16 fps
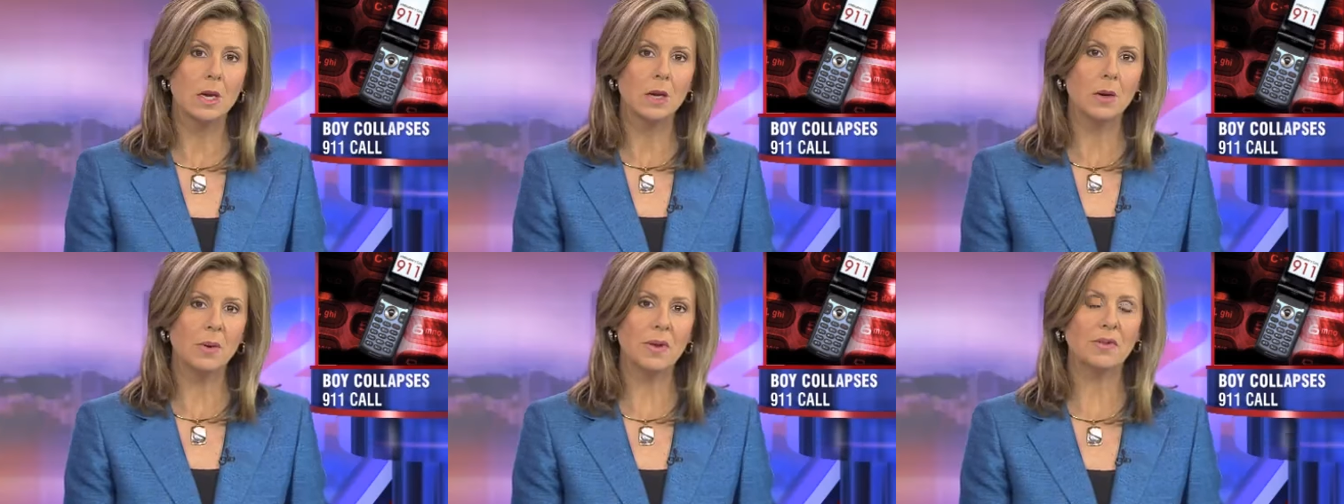
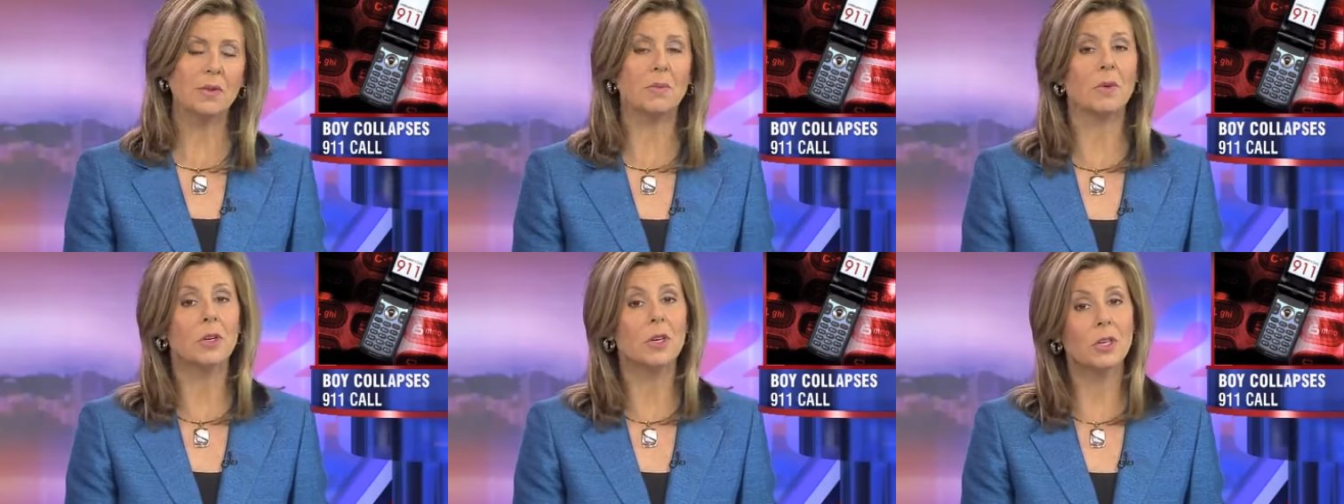We
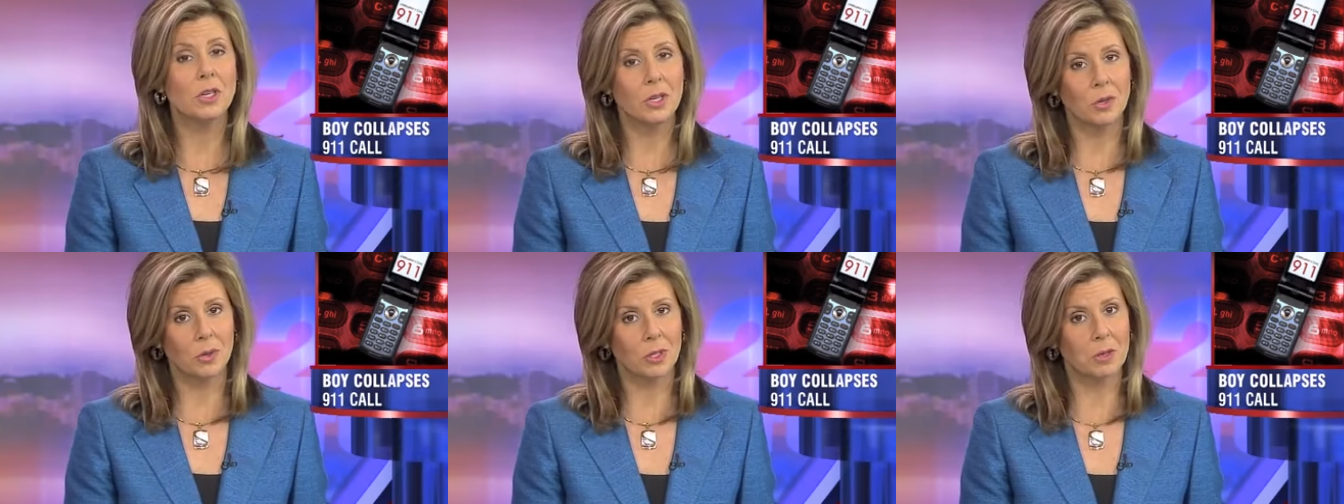have some
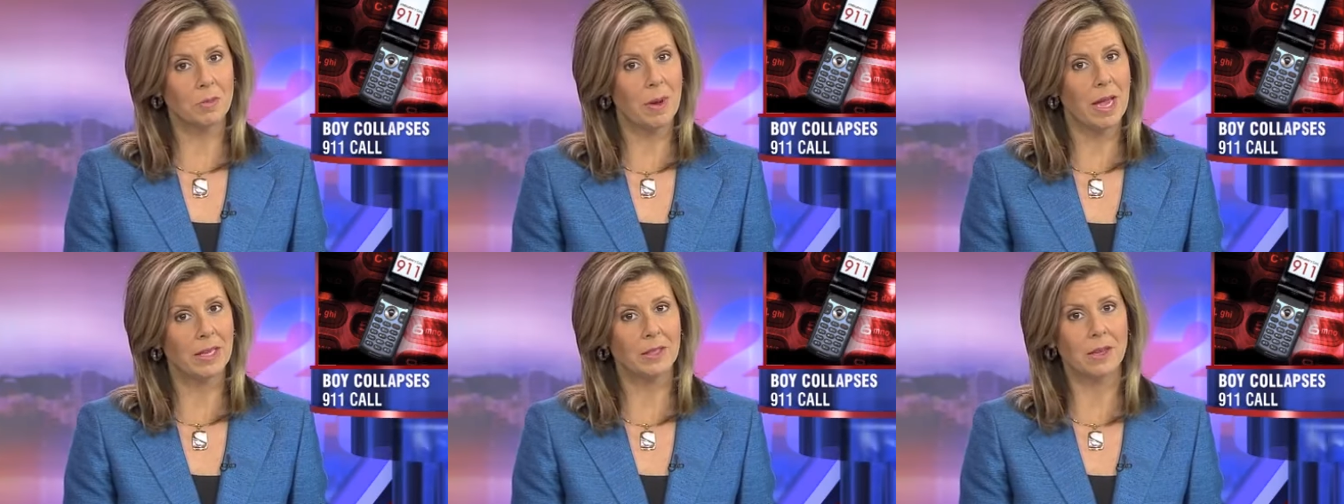good news
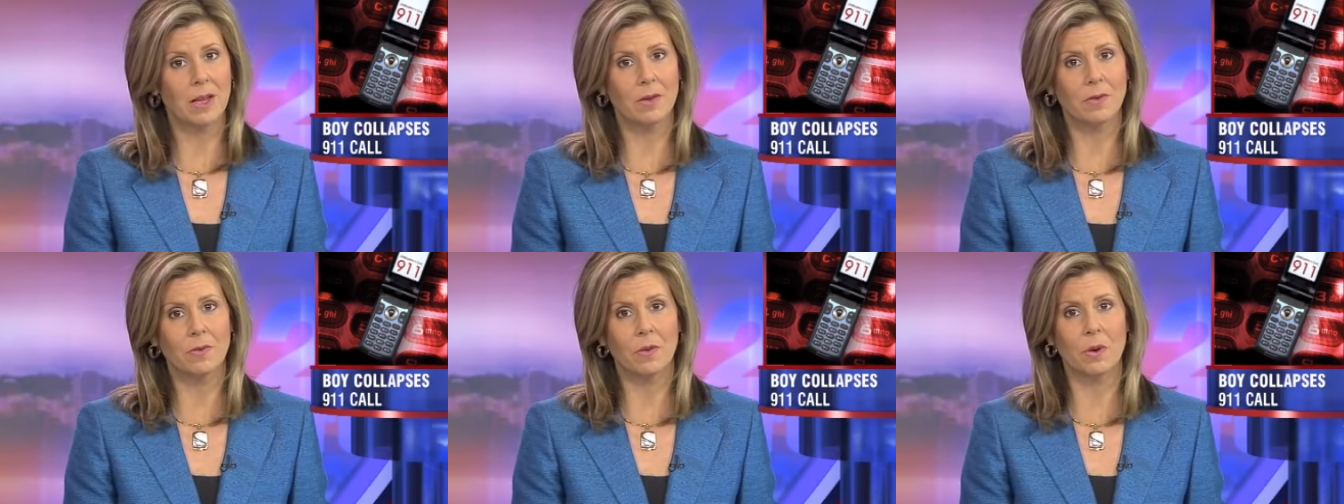to
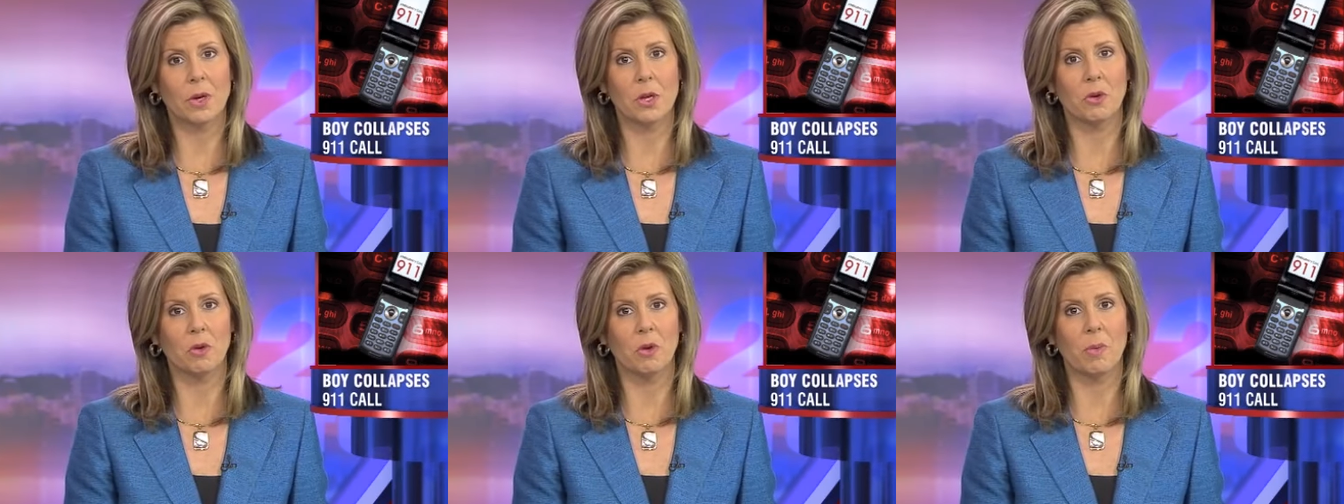pass on
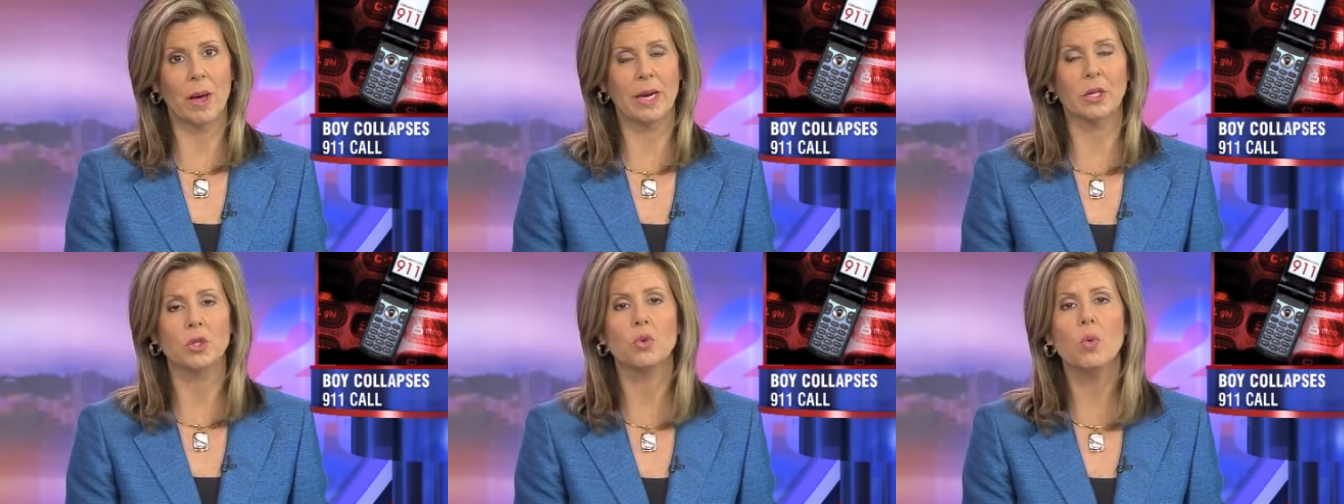for you
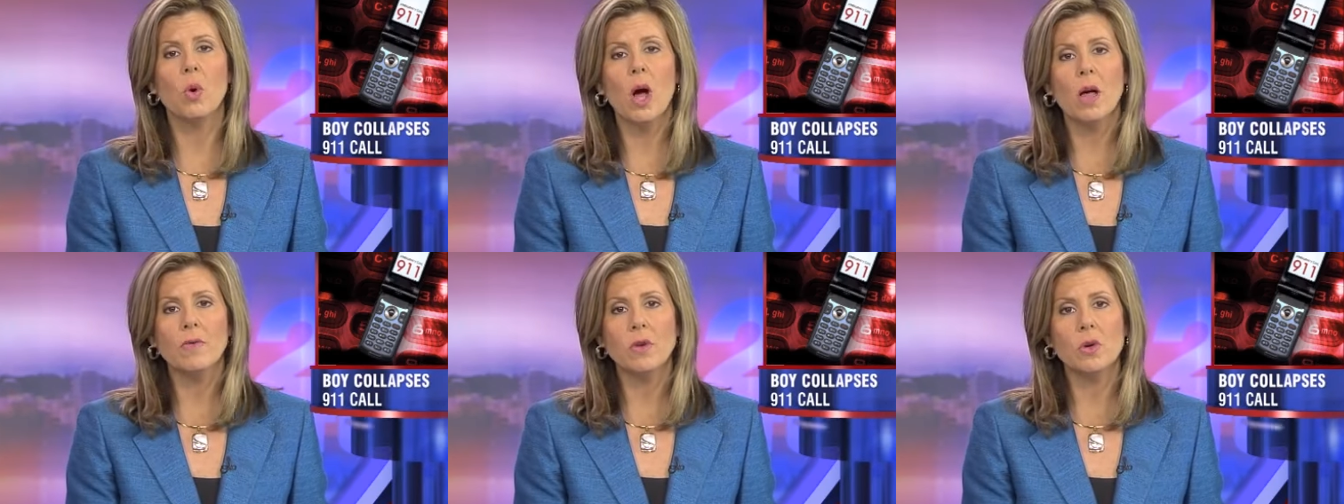about a
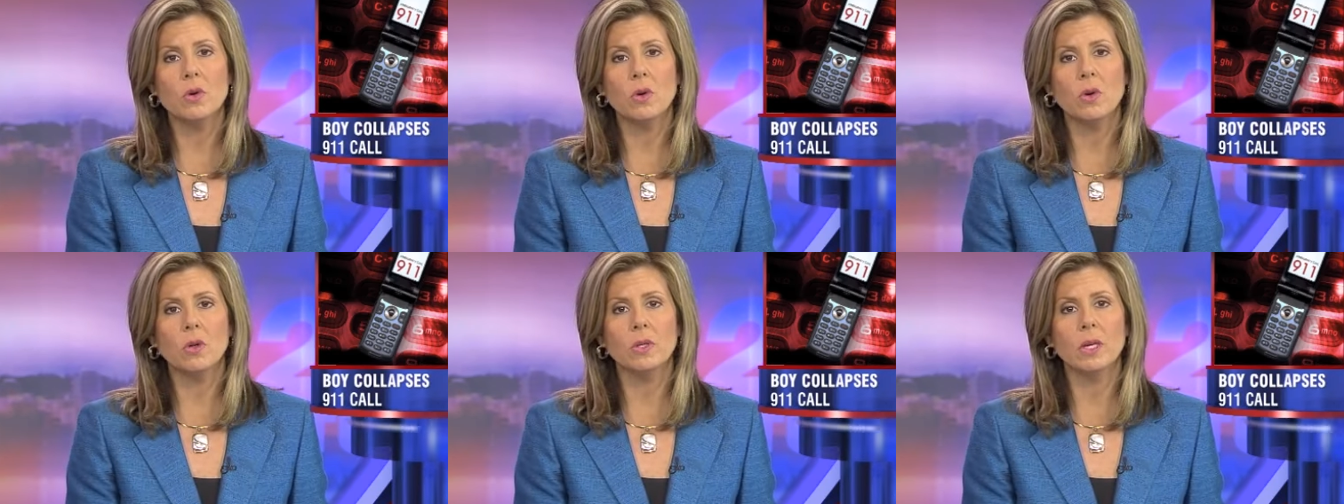12
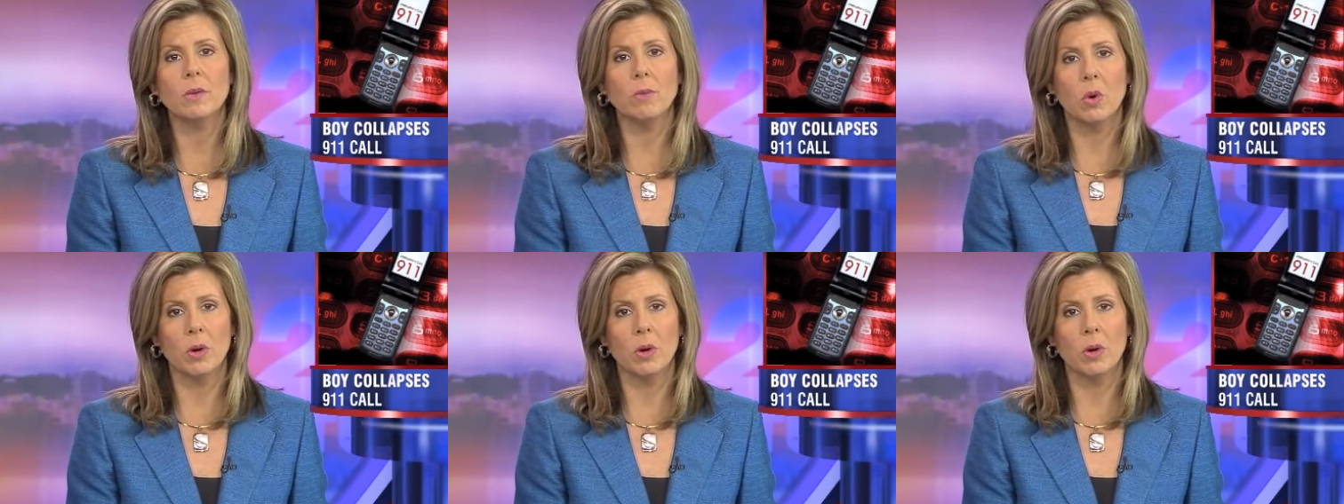year old